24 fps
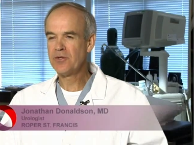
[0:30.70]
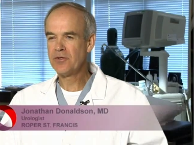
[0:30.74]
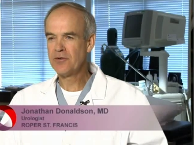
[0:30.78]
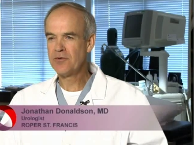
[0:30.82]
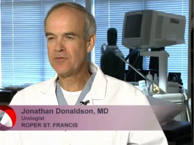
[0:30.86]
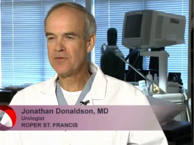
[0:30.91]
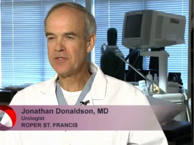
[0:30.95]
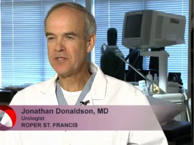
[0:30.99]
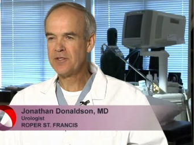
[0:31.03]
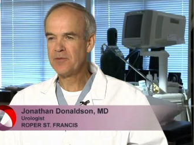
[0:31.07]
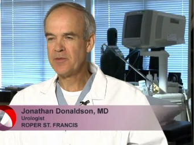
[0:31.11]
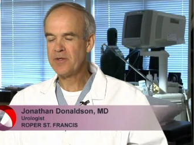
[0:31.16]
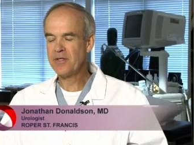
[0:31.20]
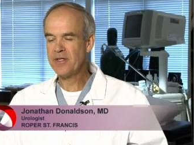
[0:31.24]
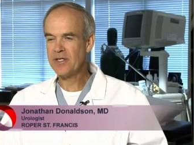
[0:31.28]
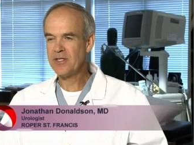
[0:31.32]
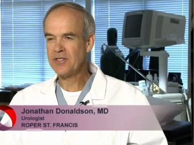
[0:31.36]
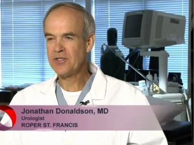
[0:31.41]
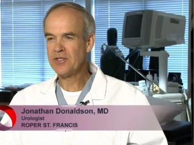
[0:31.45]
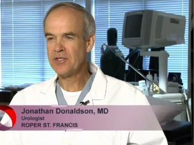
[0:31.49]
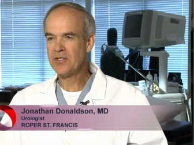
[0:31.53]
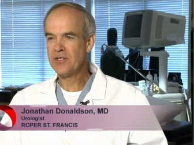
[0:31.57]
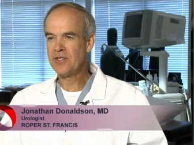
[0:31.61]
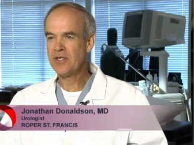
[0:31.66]
nerve
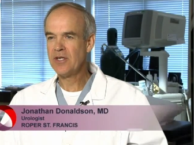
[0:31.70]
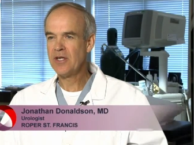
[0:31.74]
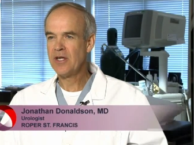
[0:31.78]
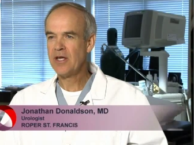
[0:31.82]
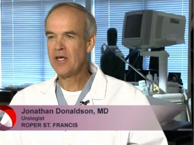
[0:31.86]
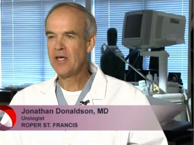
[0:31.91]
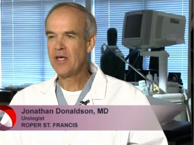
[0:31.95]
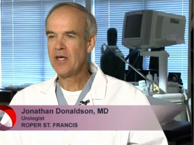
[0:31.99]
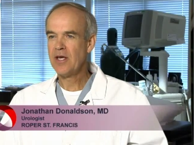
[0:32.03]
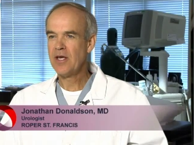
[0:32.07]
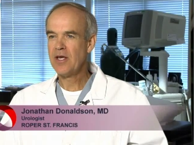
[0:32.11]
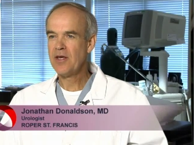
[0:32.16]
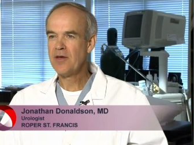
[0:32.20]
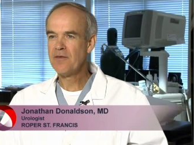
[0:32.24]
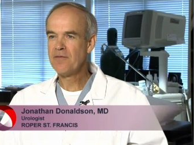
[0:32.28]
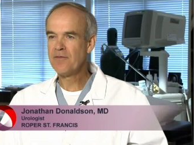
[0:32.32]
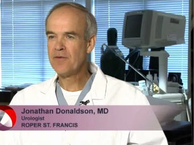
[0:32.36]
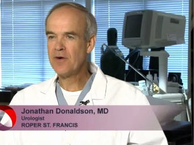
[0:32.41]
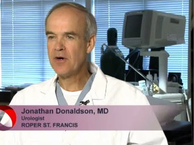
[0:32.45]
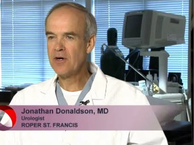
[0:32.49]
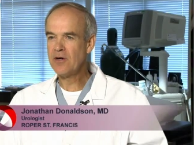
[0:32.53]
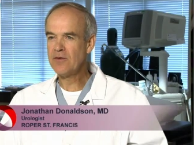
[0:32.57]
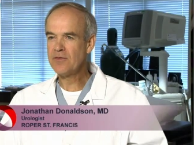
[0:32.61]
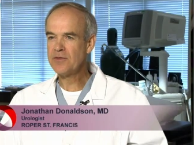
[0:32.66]
stimulation,
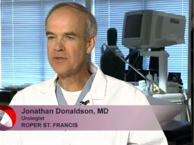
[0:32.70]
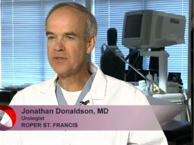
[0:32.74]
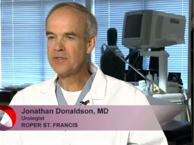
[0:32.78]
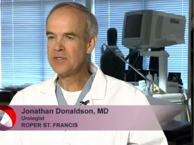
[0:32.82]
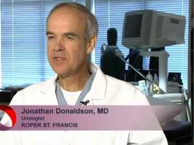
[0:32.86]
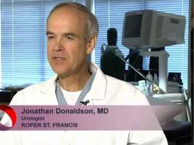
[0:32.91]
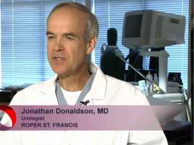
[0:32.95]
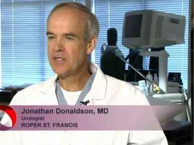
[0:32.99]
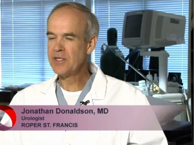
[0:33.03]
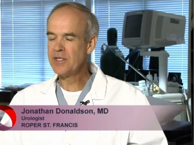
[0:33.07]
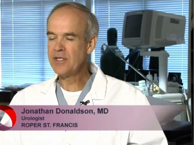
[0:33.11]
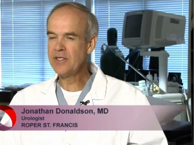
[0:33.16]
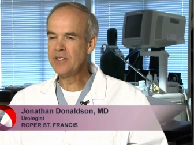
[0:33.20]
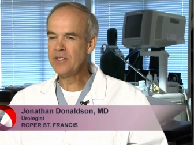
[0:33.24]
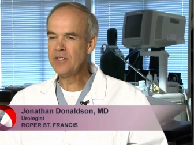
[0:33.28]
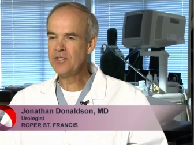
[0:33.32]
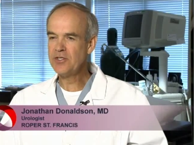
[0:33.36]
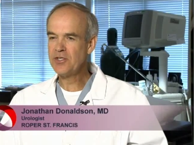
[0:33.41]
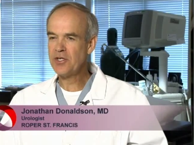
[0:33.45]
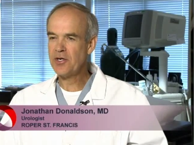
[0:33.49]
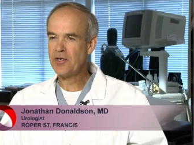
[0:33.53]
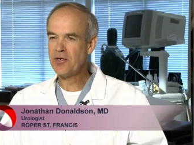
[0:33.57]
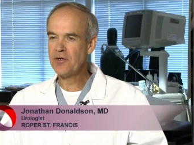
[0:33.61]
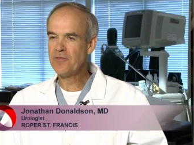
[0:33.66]
involves sitting in a
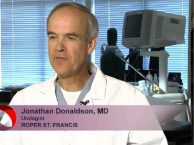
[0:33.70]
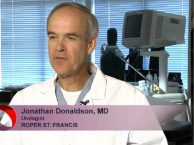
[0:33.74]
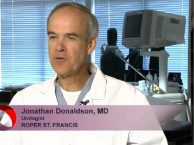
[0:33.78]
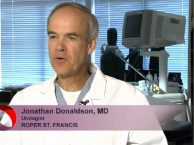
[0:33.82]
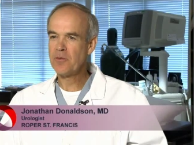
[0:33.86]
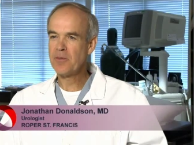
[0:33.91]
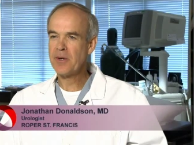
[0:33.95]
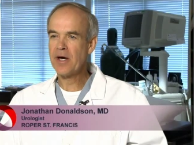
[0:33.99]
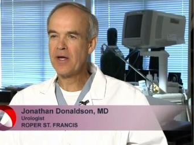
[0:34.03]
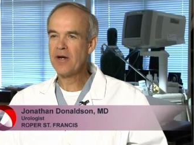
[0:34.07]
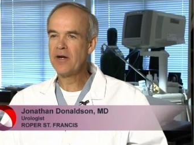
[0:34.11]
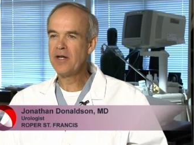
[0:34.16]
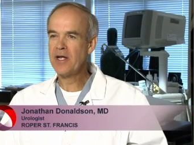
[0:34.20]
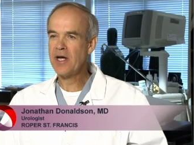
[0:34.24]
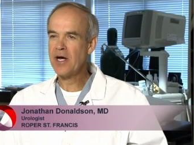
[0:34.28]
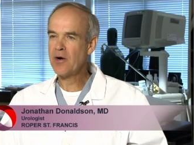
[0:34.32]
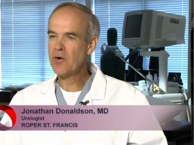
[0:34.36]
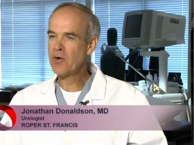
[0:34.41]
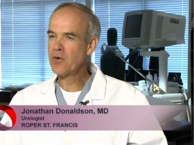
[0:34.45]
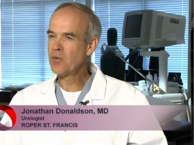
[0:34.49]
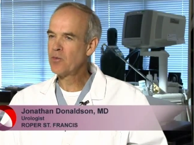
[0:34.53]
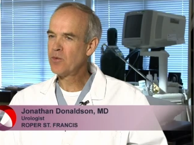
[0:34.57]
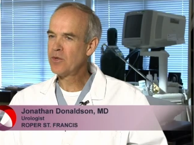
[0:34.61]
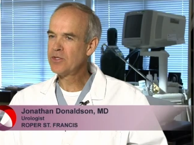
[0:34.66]
chair for about an
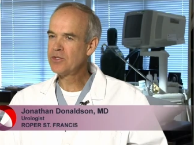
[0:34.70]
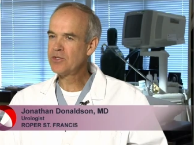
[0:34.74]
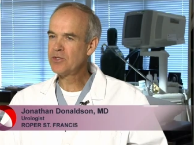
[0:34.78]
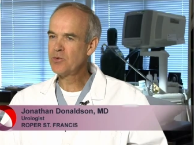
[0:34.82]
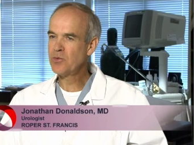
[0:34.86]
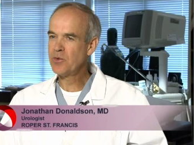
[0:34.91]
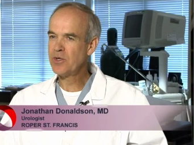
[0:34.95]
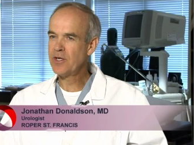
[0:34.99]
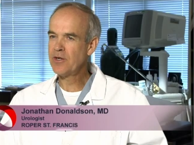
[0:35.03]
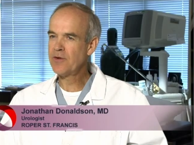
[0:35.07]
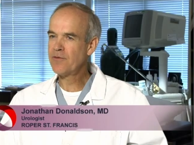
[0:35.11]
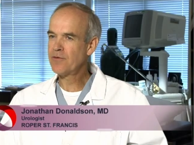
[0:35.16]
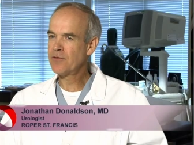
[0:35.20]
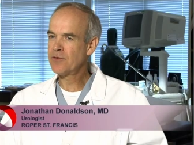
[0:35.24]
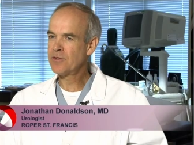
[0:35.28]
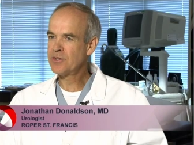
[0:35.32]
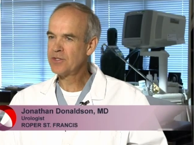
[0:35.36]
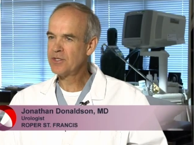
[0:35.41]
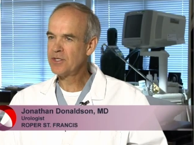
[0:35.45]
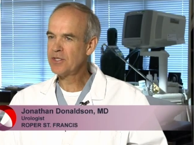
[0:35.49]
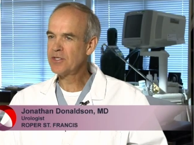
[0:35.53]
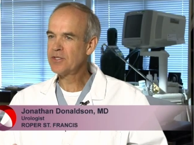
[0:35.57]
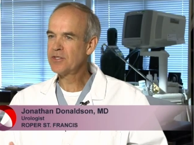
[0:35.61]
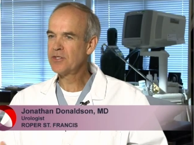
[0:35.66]
hour once a week for
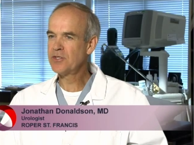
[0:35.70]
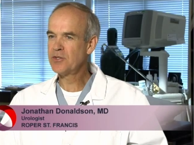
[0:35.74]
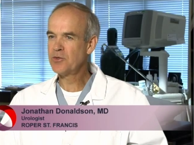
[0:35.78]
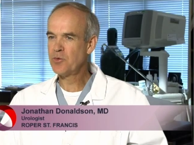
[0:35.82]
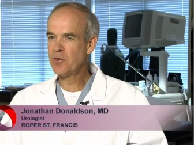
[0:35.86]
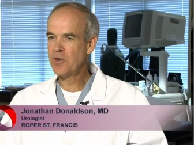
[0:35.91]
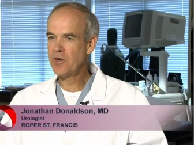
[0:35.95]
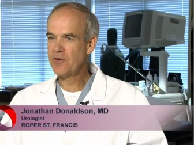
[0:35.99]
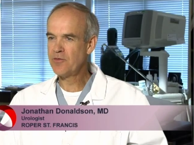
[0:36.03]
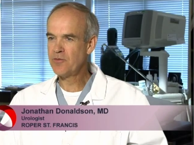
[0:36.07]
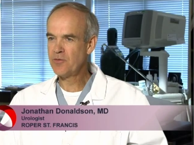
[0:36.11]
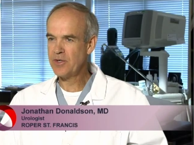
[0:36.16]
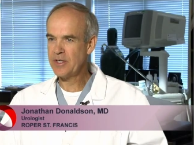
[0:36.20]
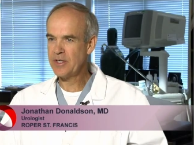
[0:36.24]
6 to 12